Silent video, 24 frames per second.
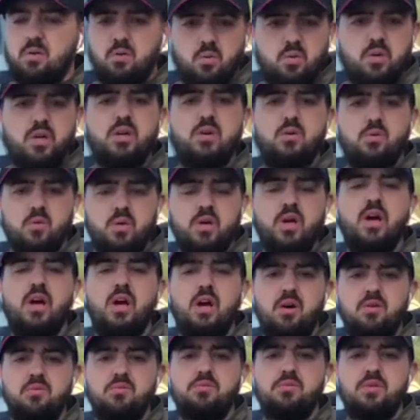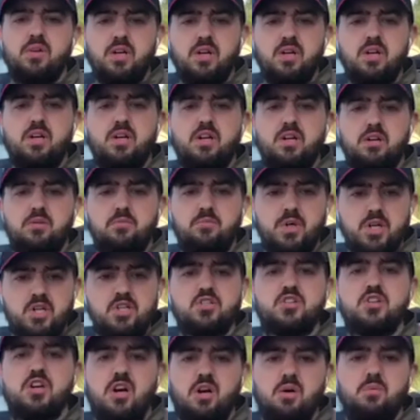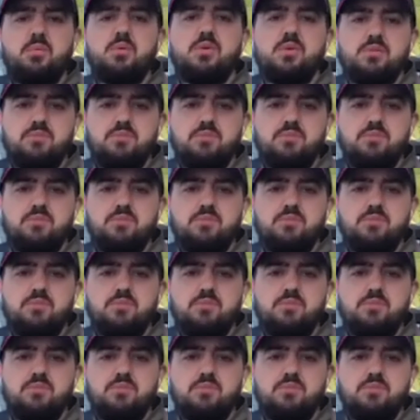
we we have a big job